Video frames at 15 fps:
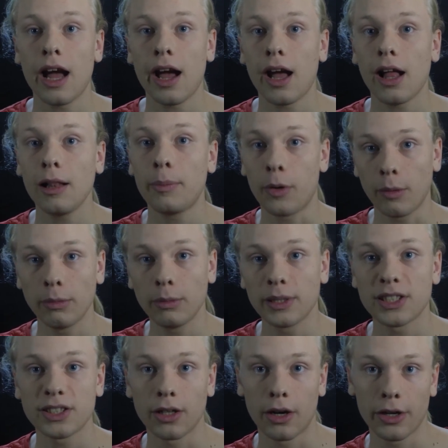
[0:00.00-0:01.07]
I'll
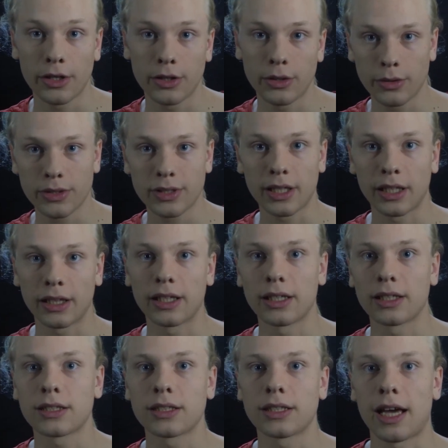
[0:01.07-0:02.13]
probably start using
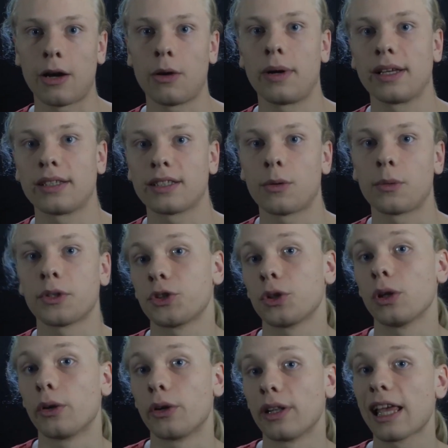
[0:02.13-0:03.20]
this now as I want to
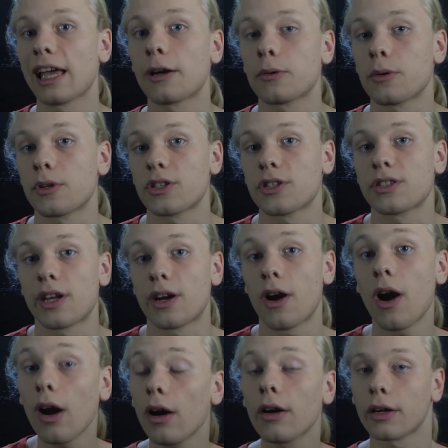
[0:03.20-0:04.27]
learn languages that
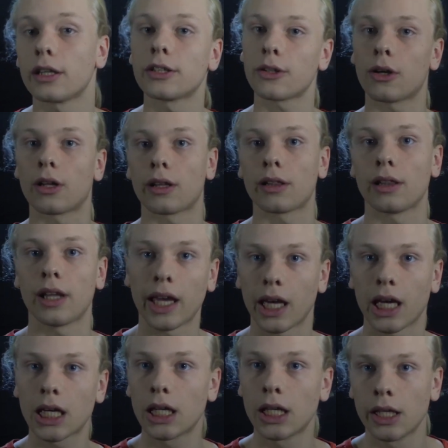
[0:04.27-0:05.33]
aren't on
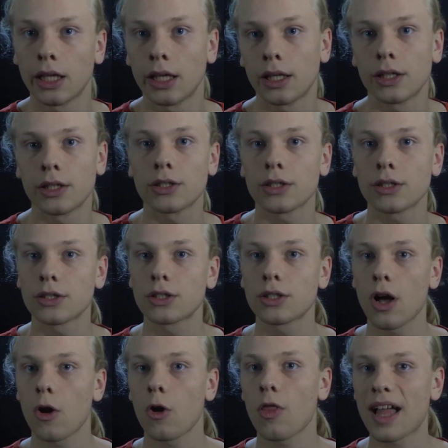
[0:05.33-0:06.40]
Link.
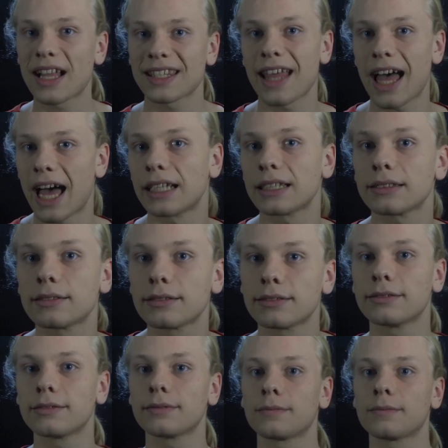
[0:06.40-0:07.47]
So that's that.
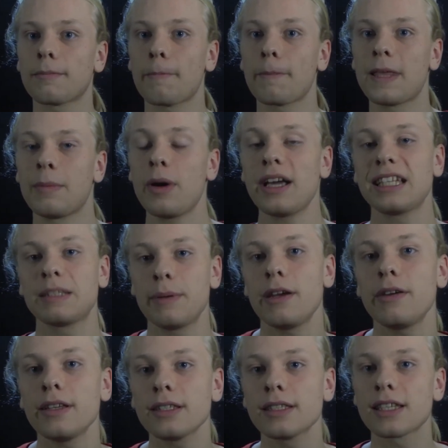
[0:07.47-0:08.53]
In my
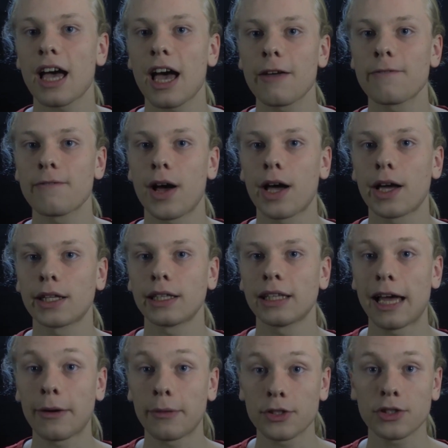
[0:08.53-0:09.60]
experience, I find
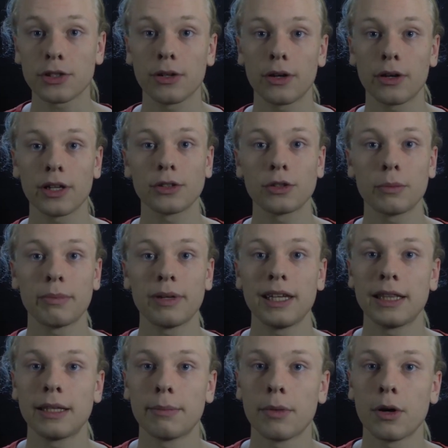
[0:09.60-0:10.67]
language learning to
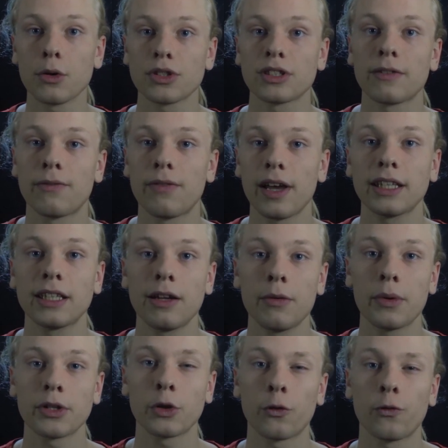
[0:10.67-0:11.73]
be the most effective
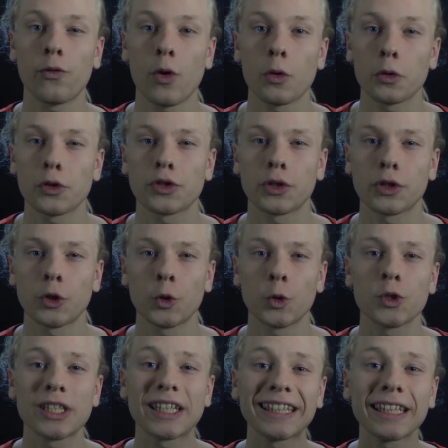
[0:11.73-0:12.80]
when you focus on
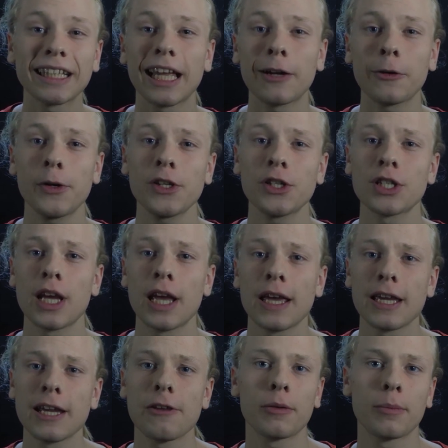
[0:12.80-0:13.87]
using the language,
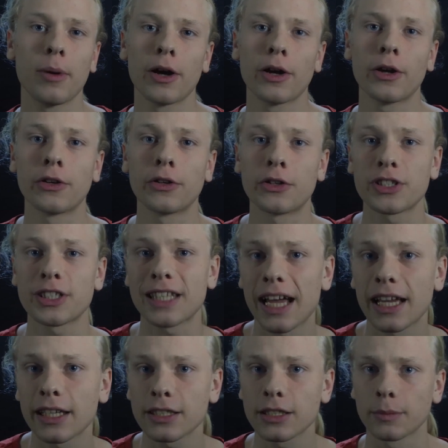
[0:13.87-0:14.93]
either by
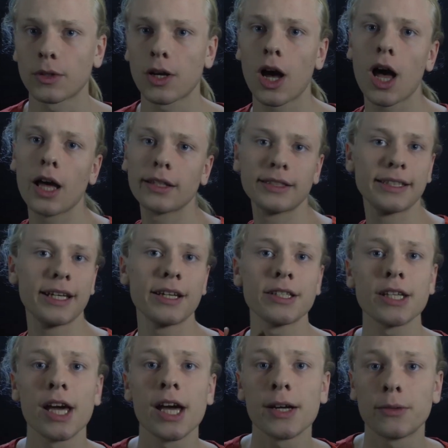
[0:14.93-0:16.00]
understanding some
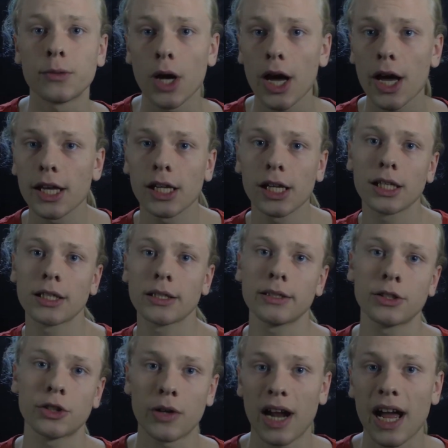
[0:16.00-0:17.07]
content,
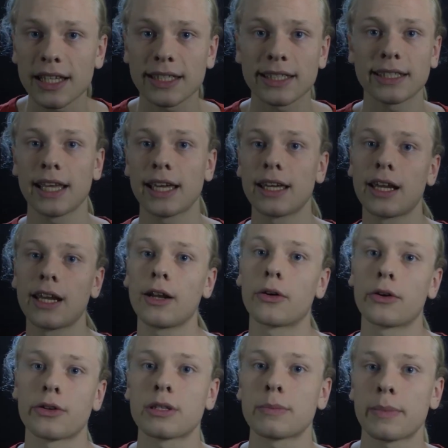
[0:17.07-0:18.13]
writing, translating,
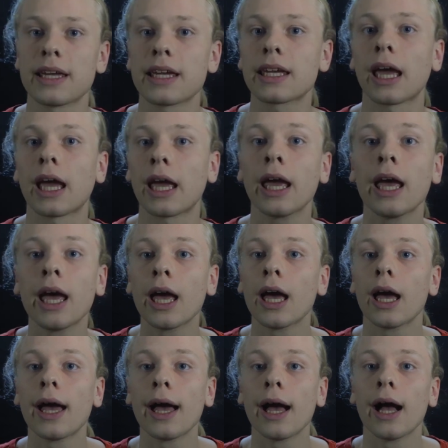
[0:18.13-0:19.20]
or speaking.
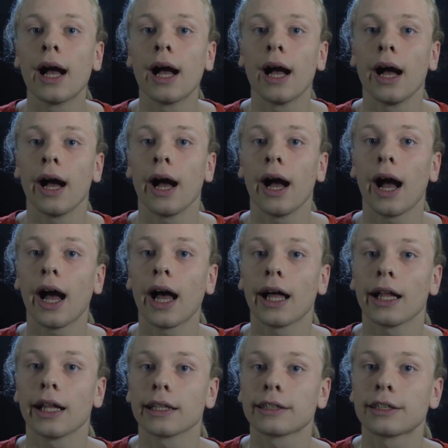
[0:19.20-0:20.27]

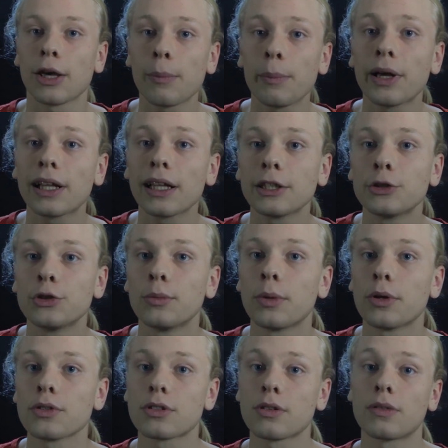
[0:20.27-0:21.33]
I'll typically do
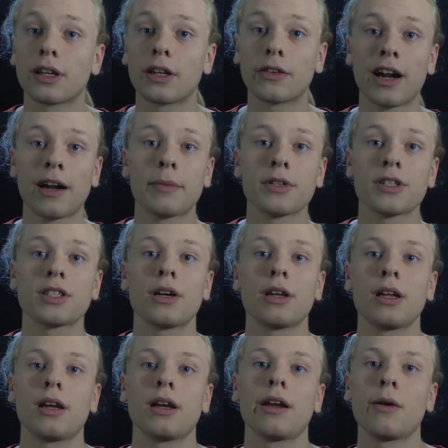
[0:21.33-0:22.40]
most of the grammar
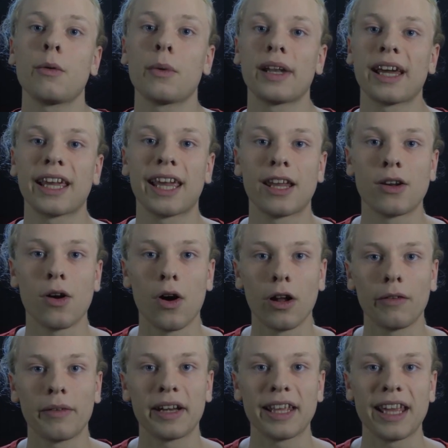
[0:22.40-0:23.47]
studying when I can
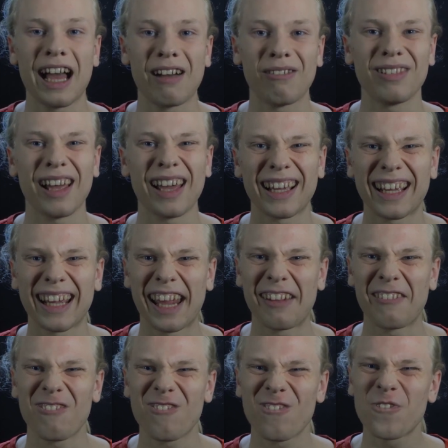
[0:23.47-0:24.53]
already have like
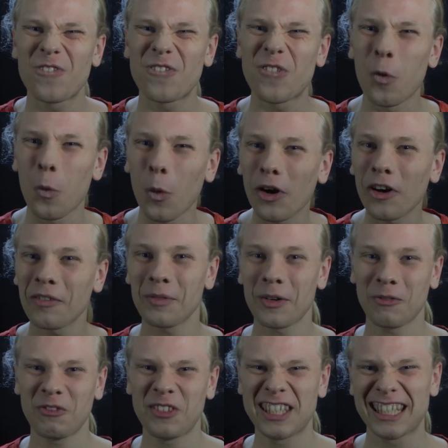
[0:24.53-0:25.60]
a form
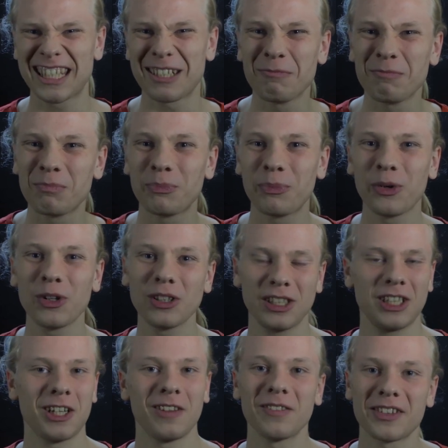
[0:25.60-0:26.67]
of simple
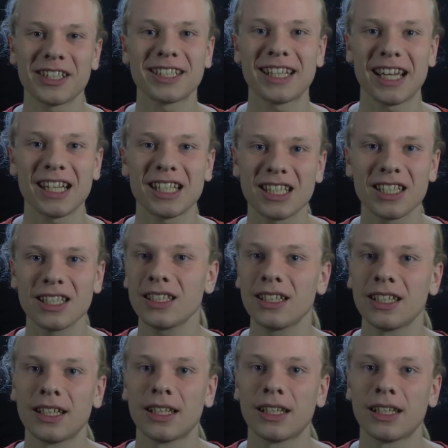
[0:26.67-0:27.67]
conversation,